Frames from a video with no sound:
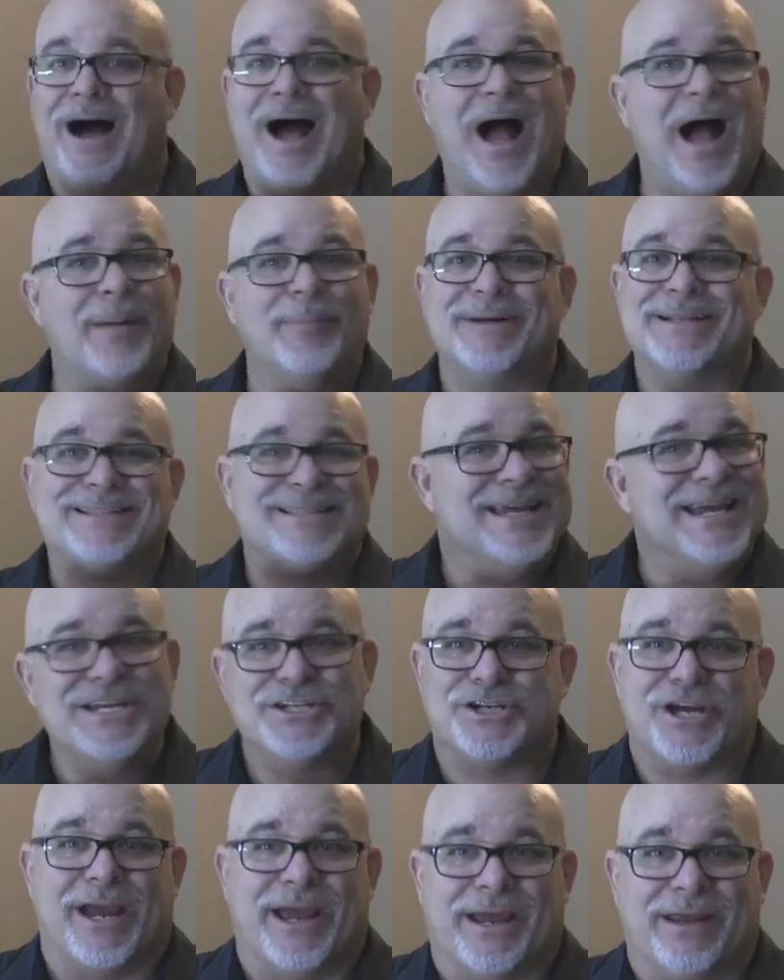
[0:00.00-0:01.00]
I'm a
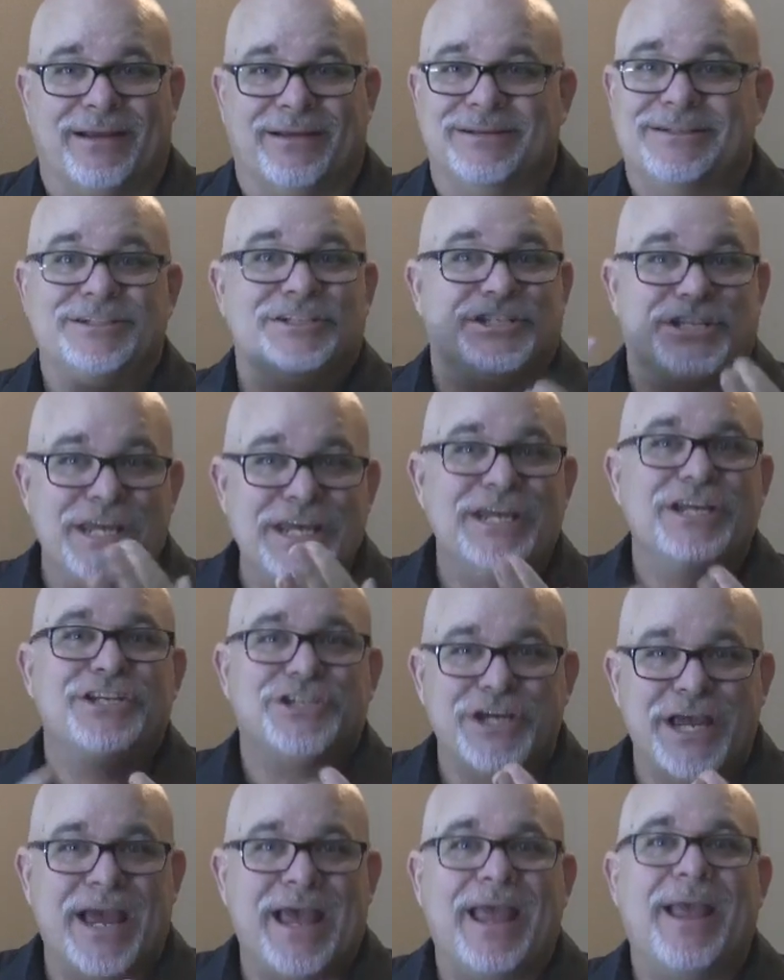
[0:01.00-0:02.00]
DJ.
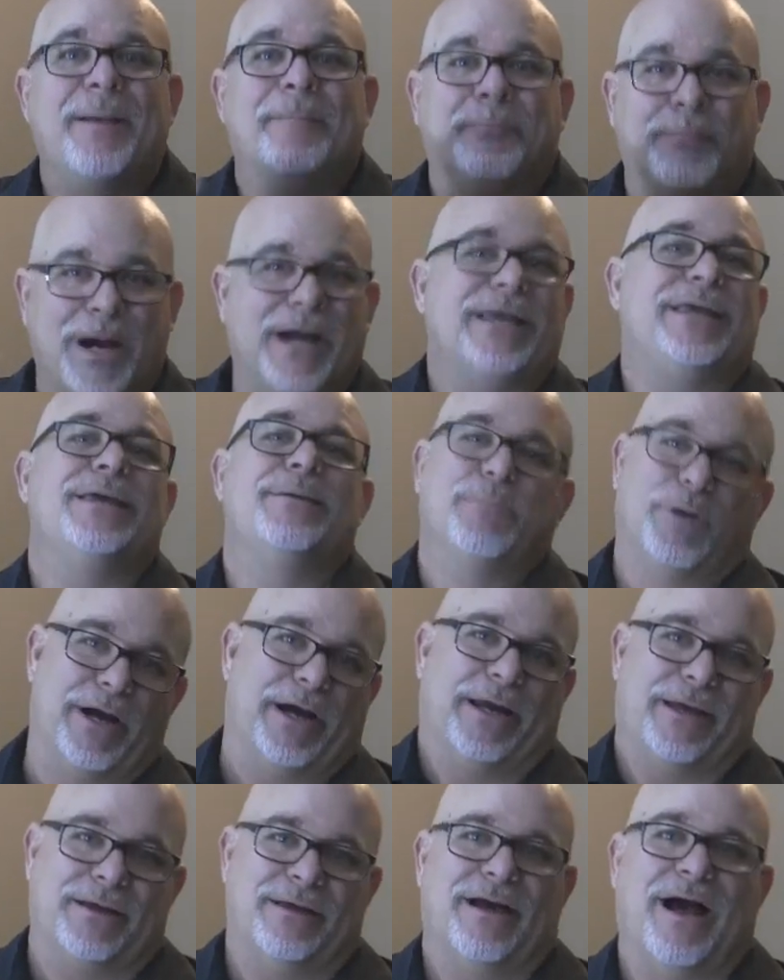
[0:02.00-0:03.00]
DJ Mikey
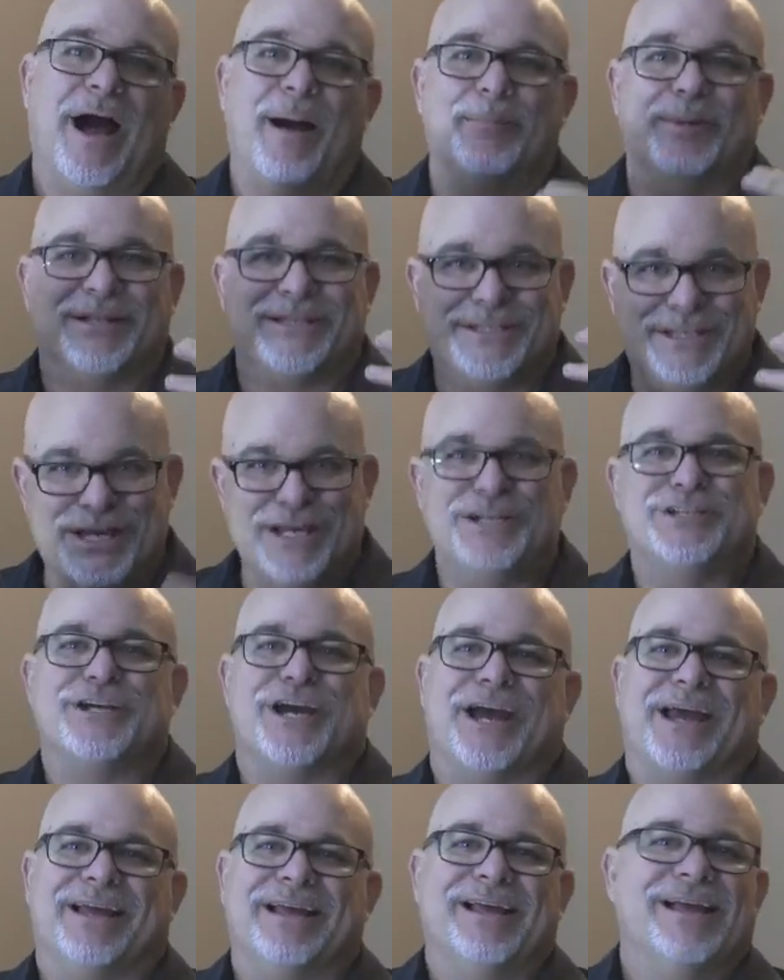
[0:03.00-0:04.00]
Mike. I'm a
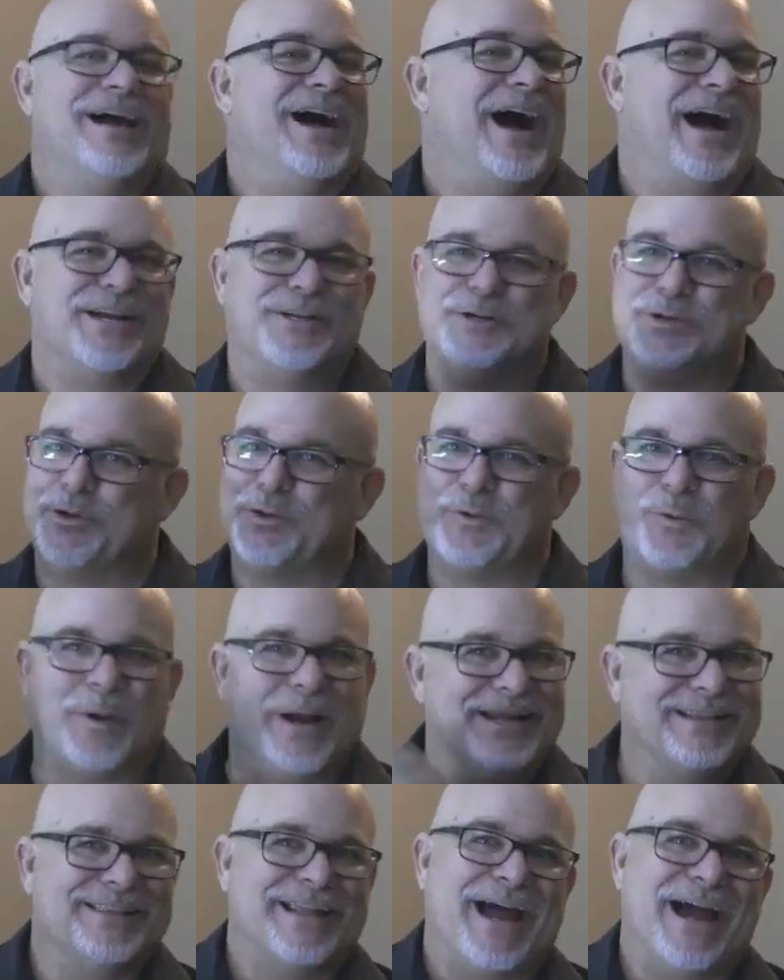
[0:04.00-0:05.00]
DJ. I do
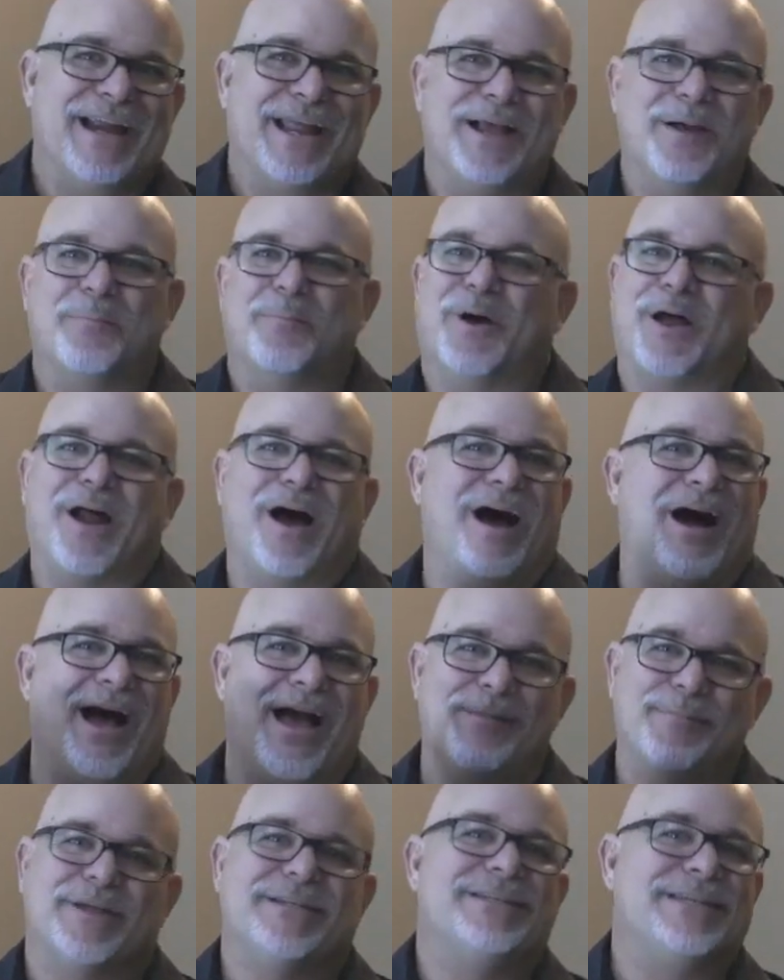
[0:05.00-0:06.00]
great lighting, but
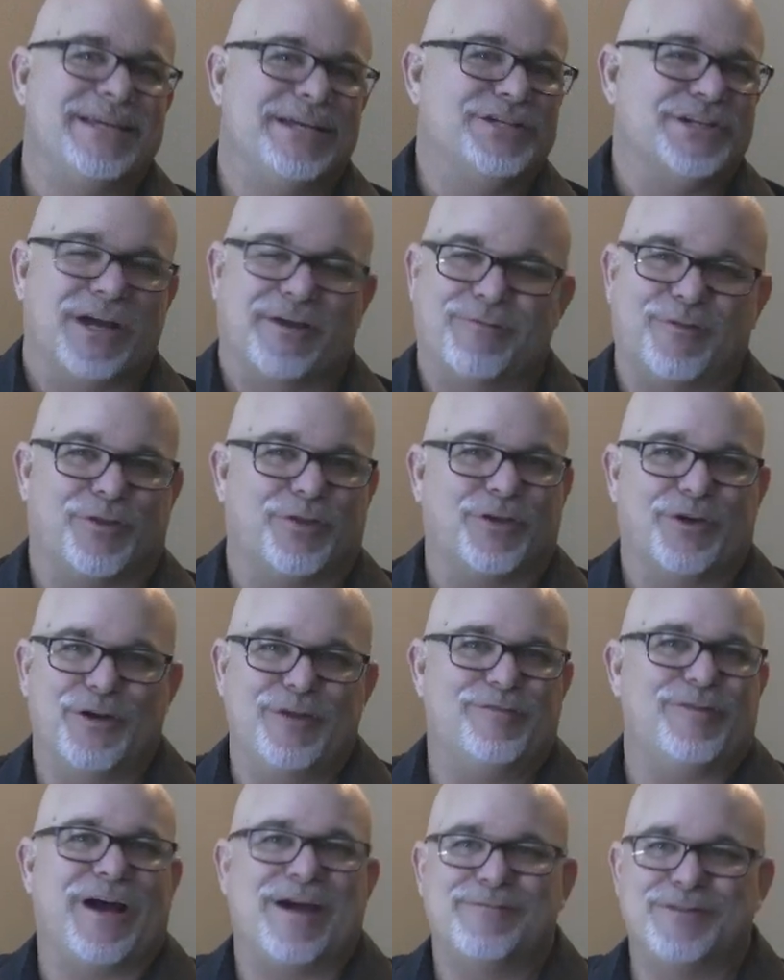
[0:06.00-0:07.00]
I'm a DJ. For
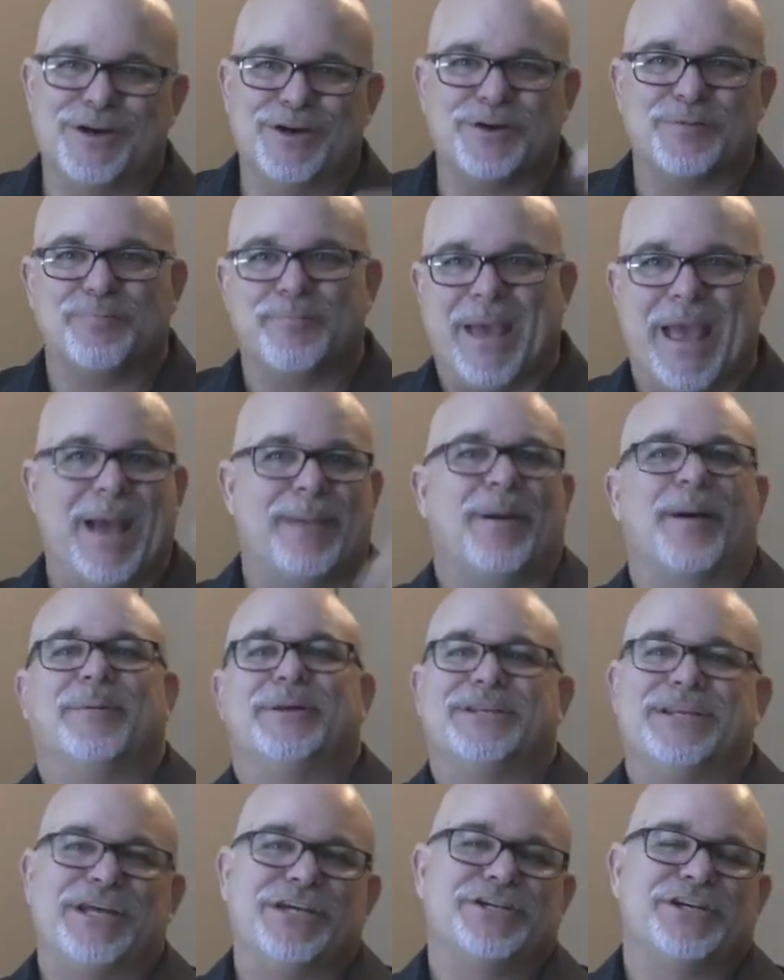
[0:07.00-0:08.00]
35 years, bam, I'm
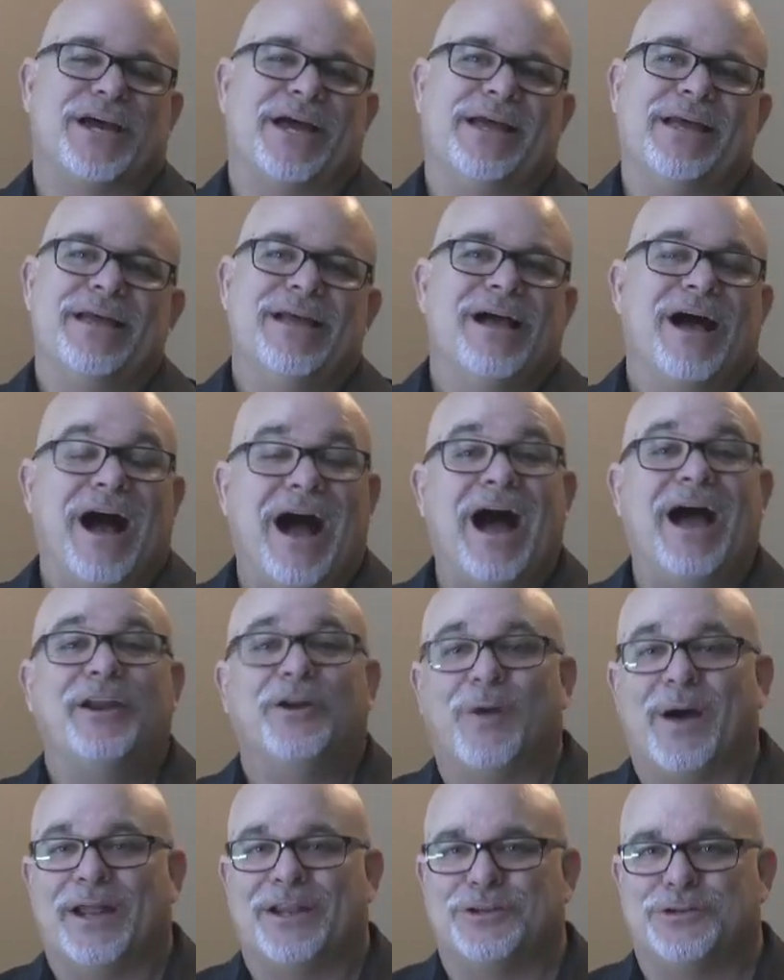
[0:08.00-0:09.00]
a DJ. I
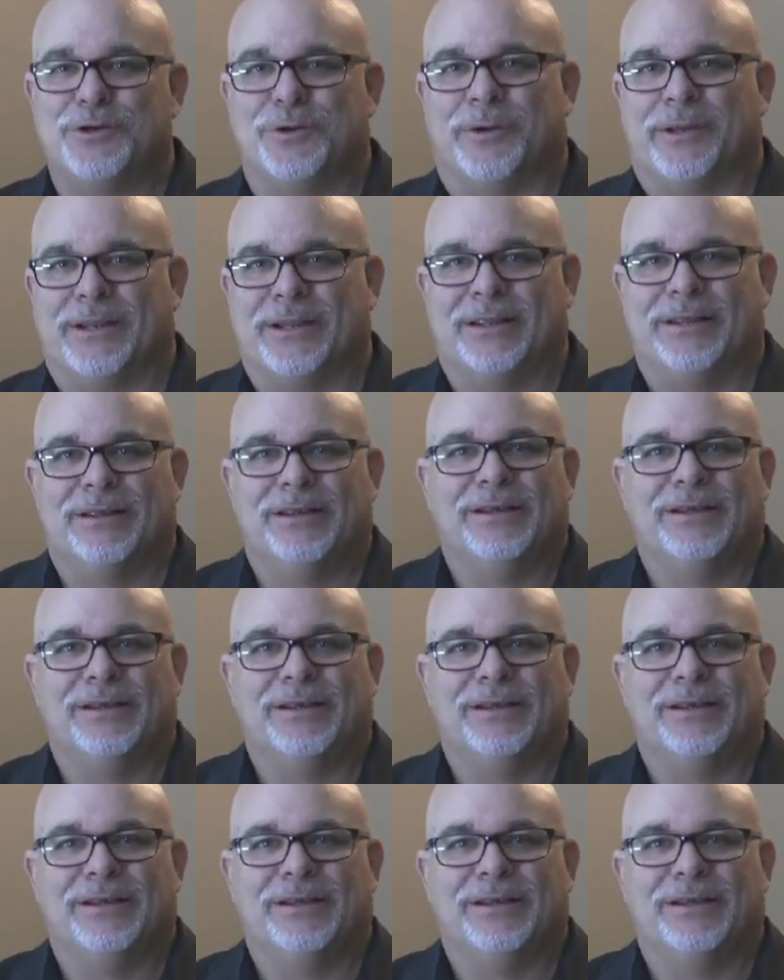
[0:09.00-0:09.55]
know how to do it.